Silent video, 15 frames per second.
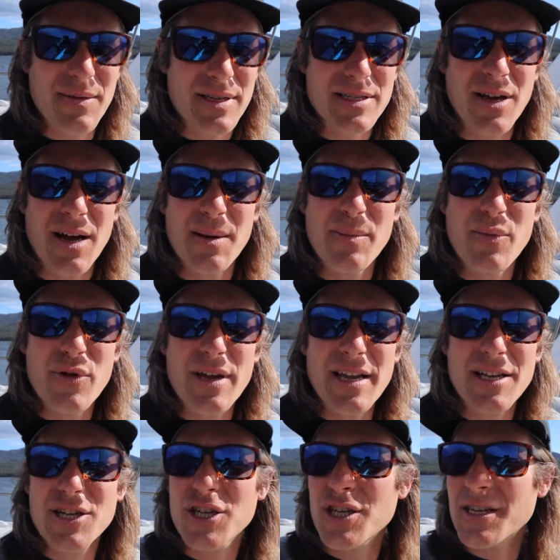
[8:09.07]
We saw a
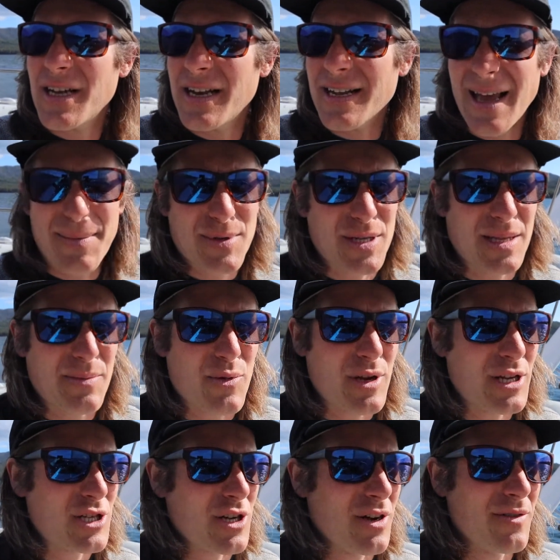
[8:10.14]
breach. Didn't capture the
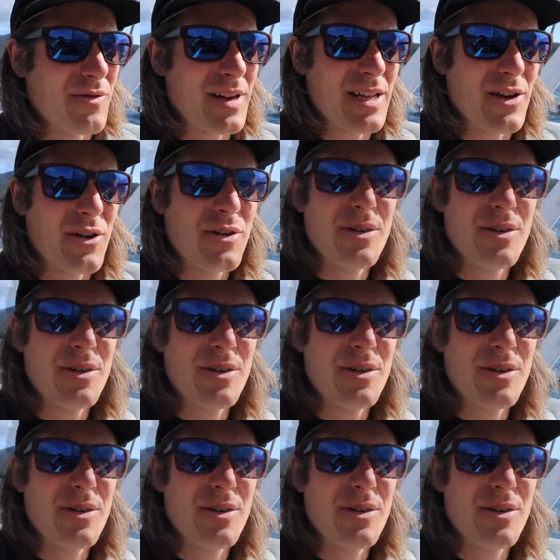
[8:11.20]
breach on video.